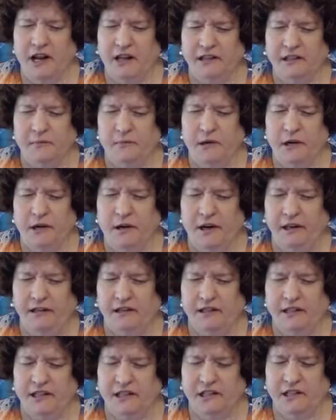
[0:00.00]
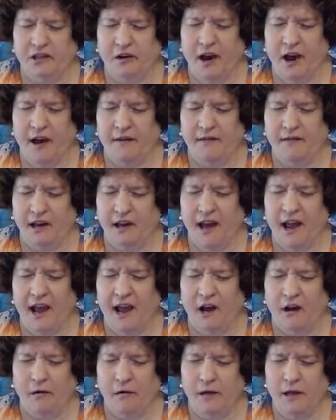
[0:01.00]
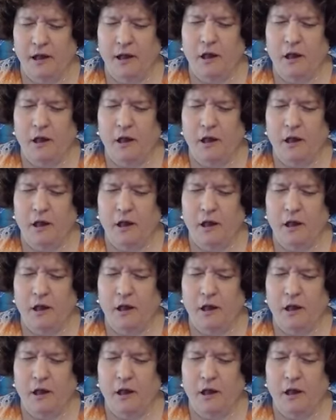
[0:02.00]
experience that you're having now.